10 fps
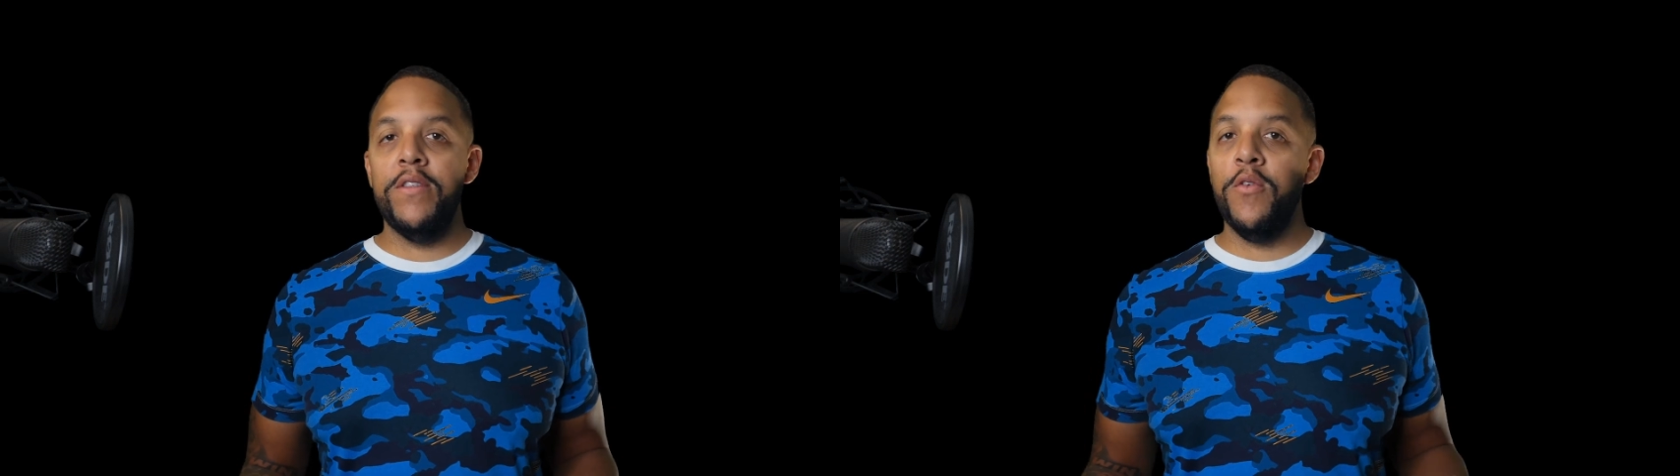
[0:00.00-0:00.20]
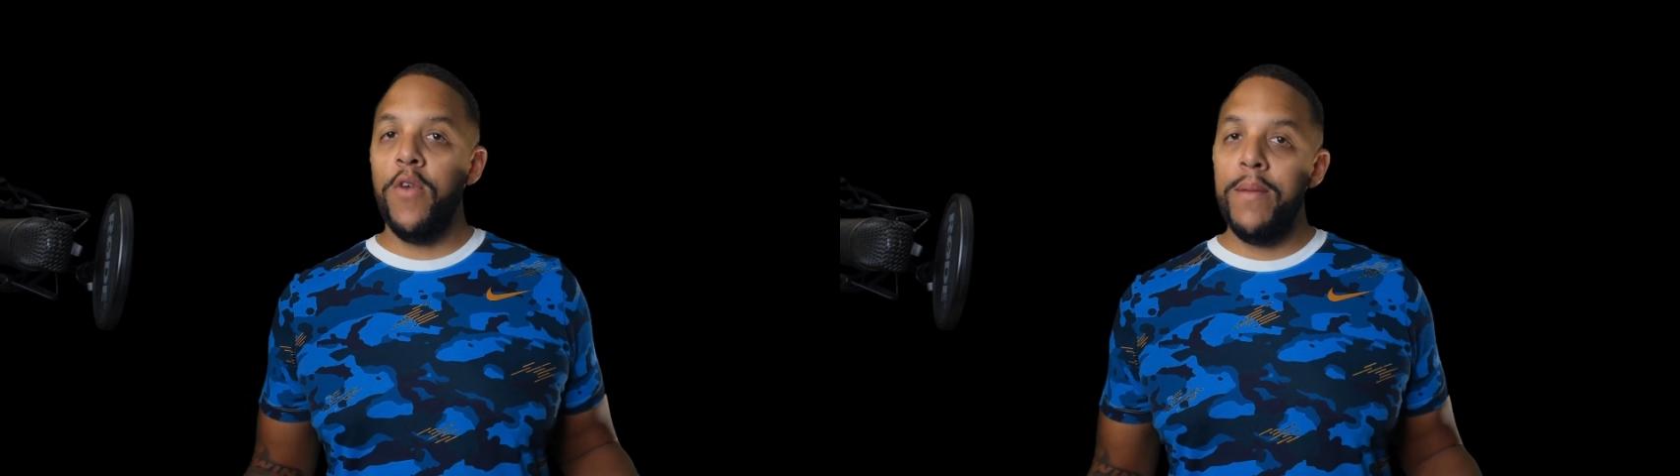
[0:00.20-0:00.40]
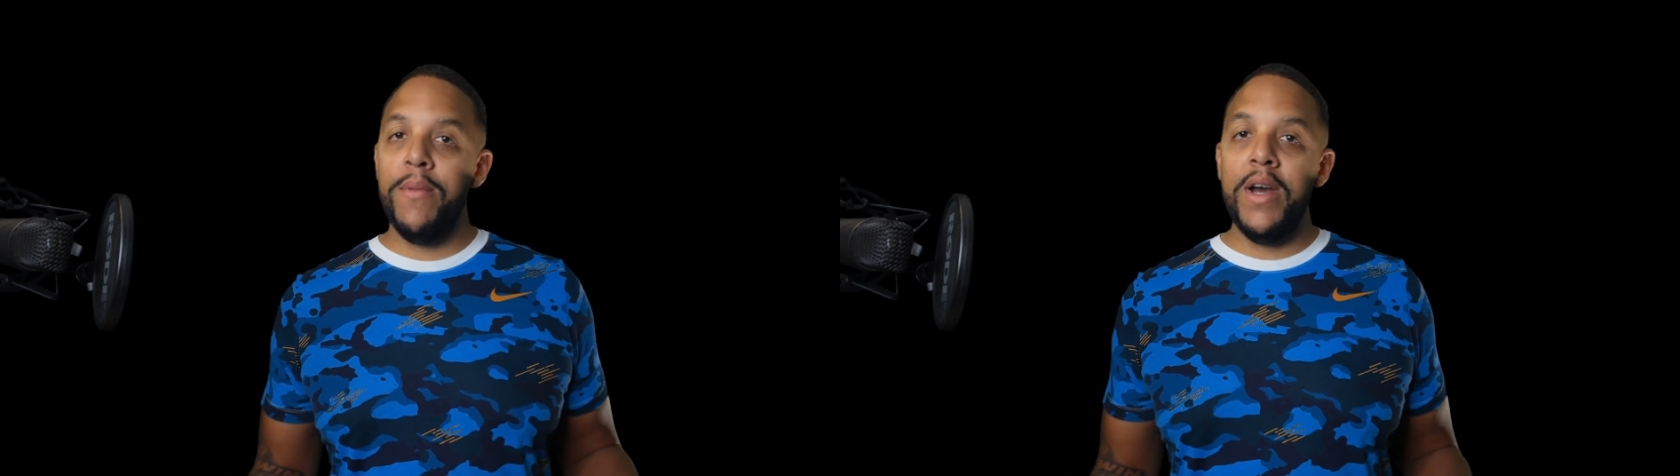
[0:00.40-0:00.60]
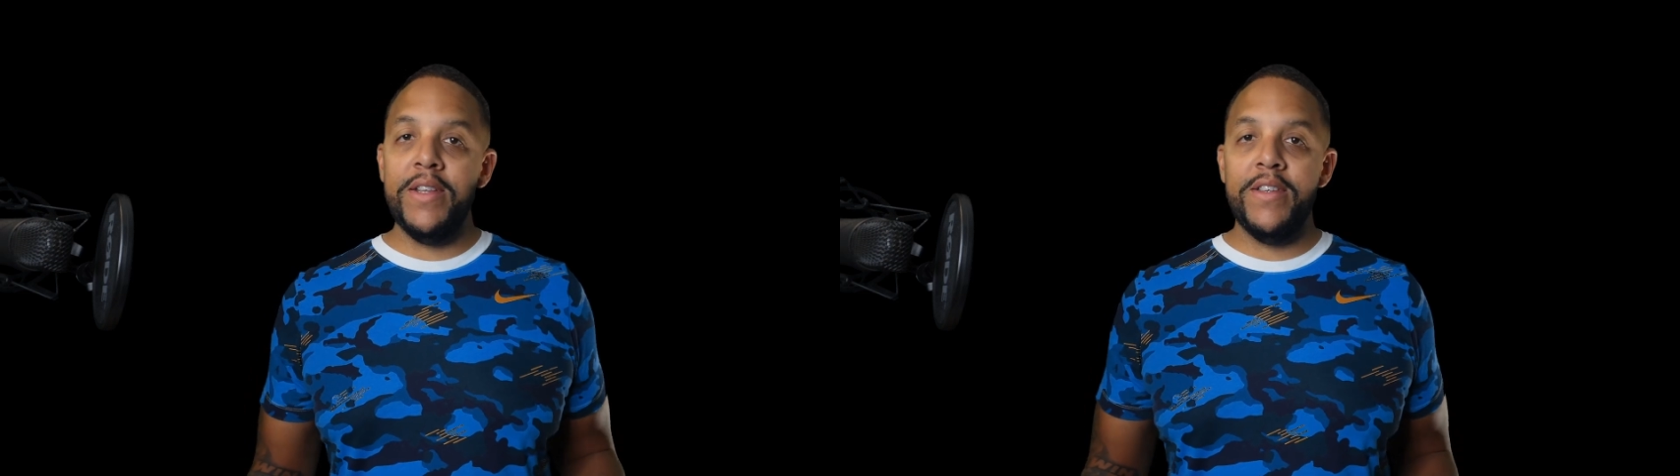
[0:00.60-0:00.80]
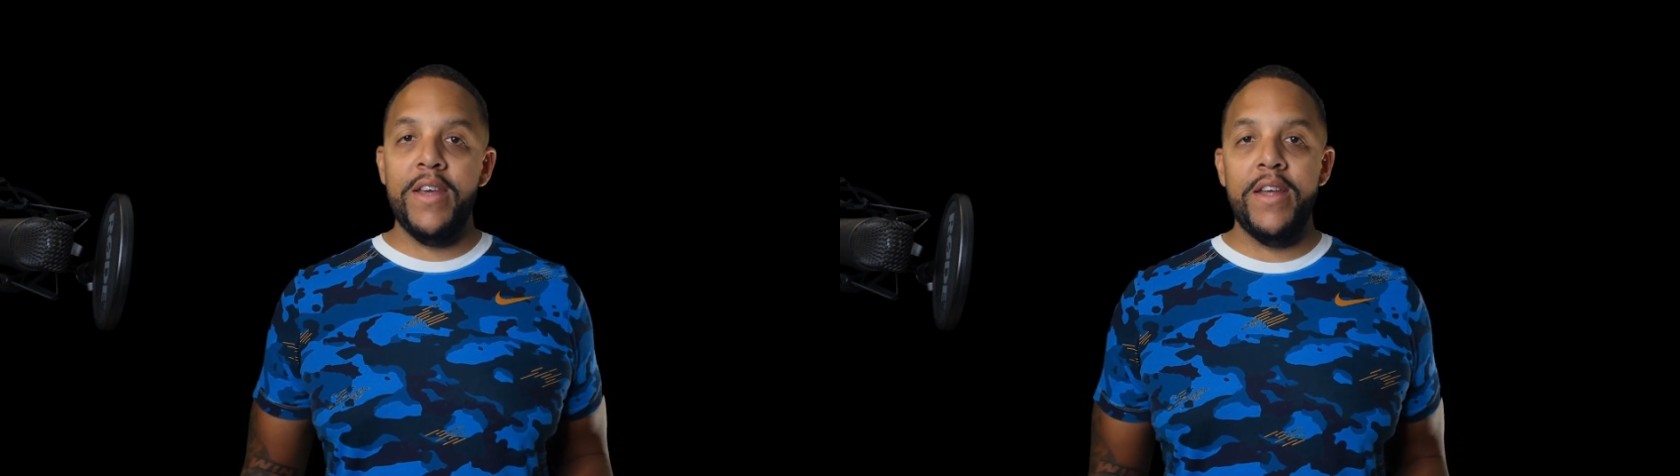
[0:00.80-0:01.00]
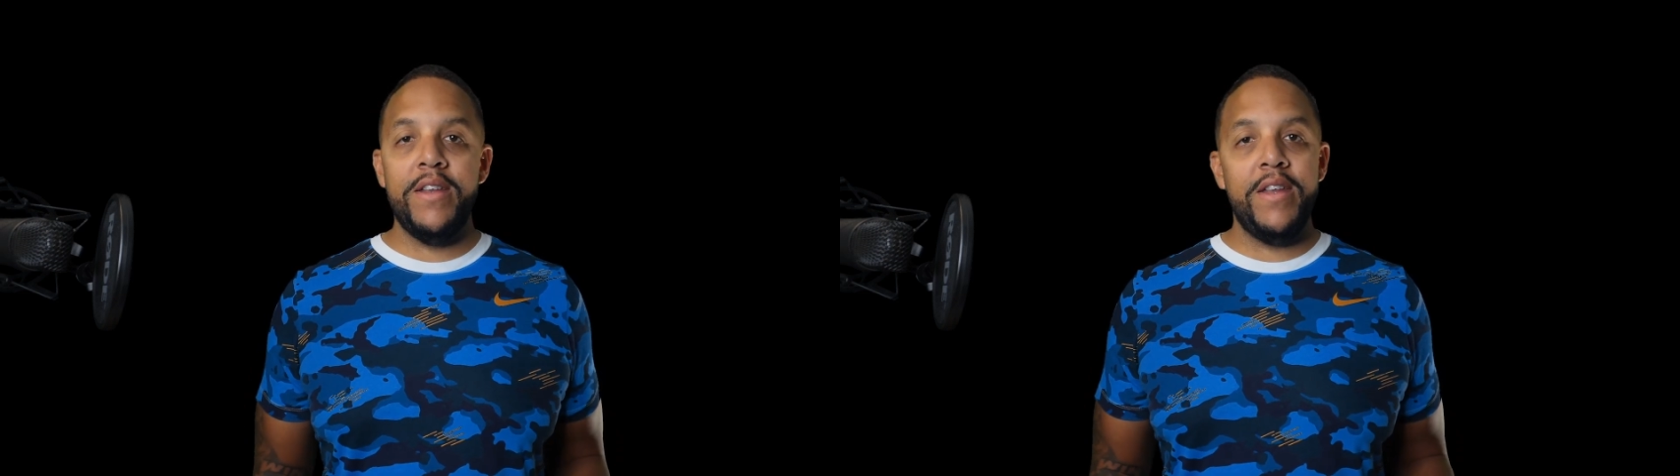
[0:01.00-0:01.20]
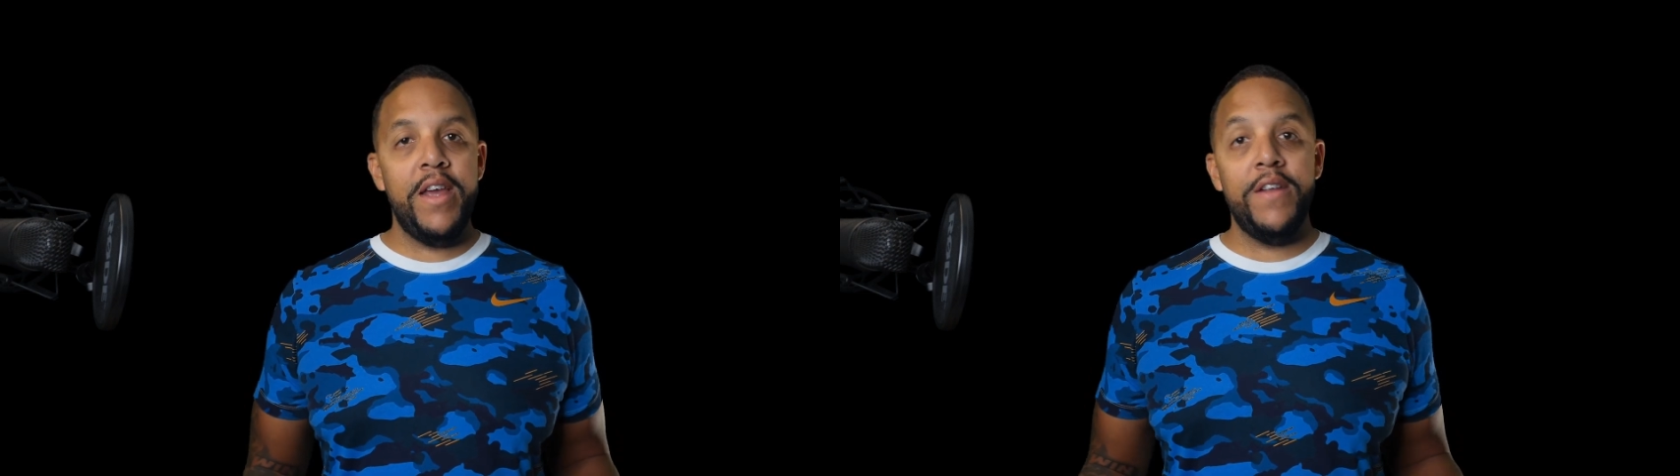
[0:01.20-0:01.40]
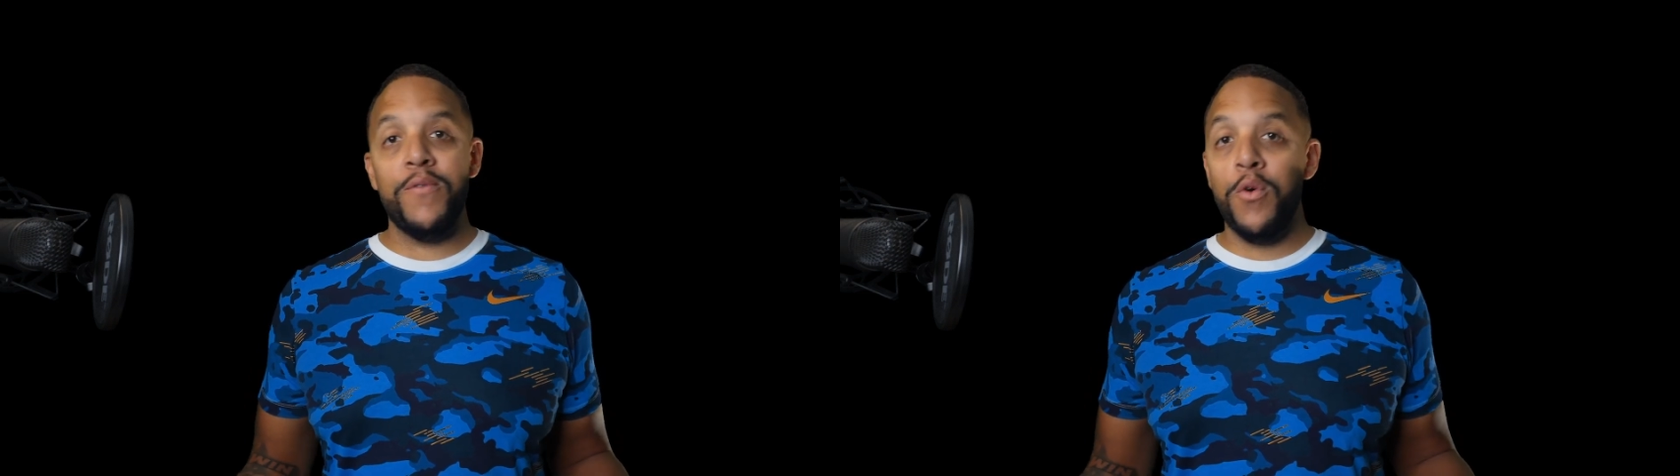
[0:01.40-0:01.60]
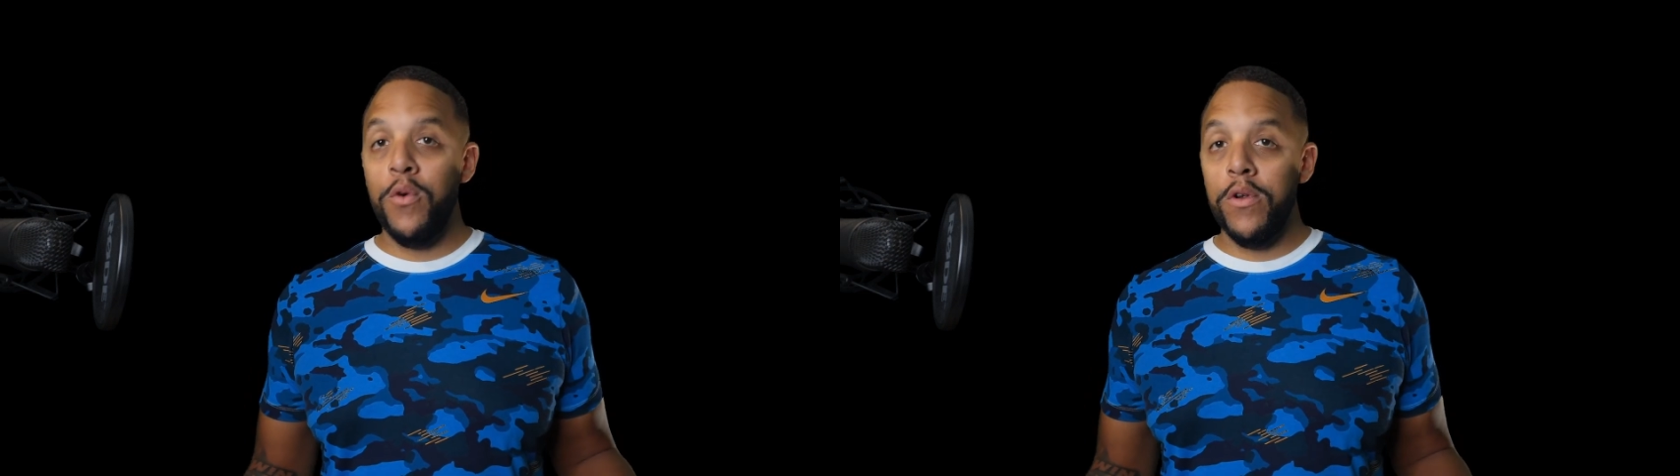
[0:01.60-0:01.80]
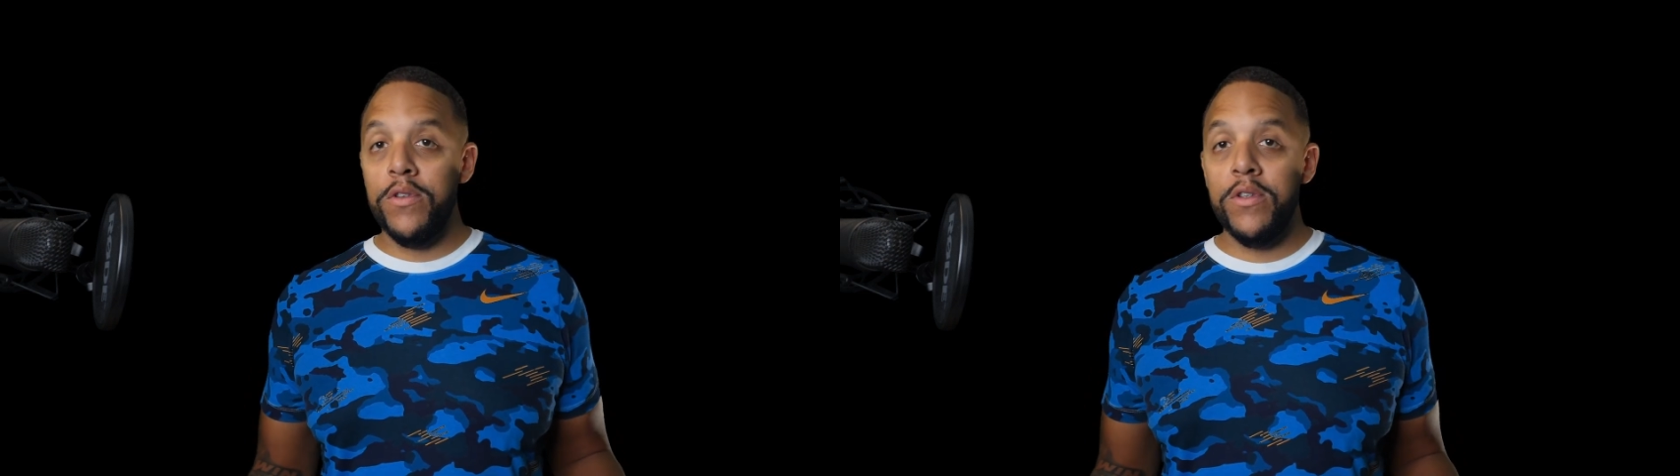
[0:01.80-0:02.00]
the right mindset, and of
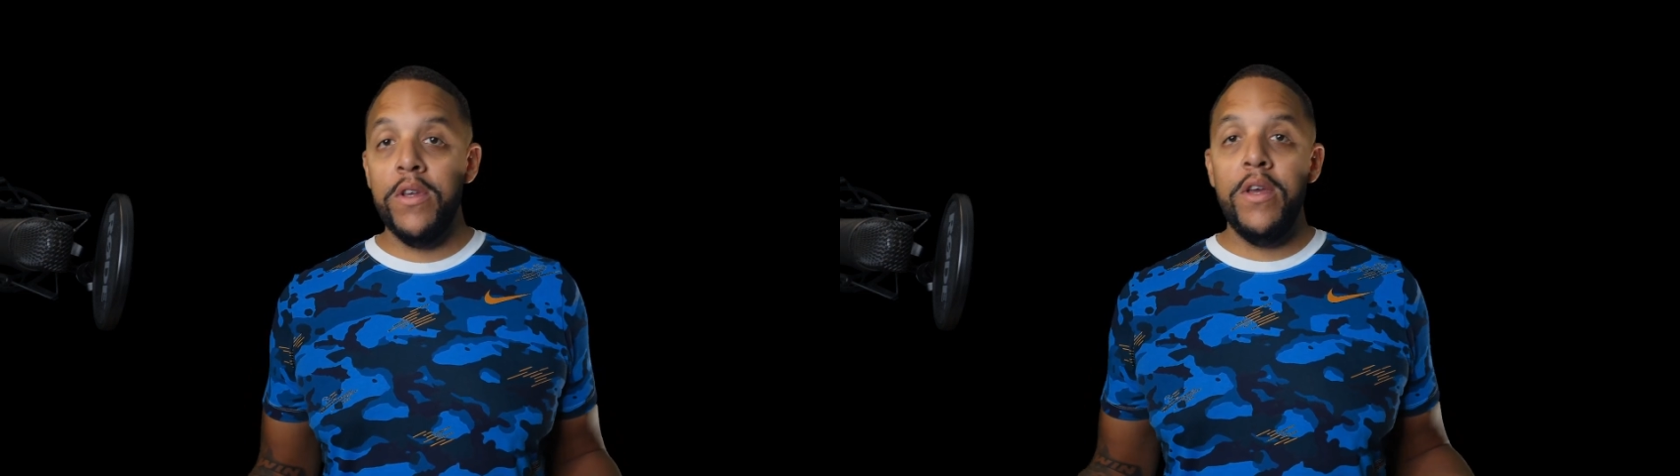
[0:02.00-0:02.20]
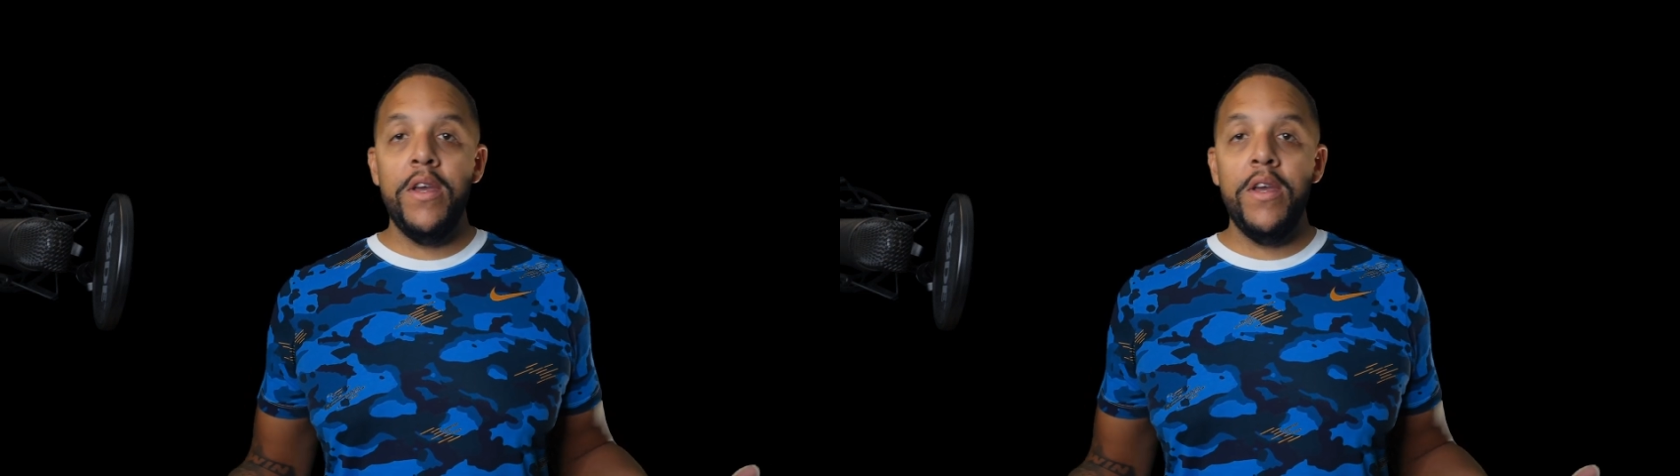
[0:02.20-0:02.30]
course,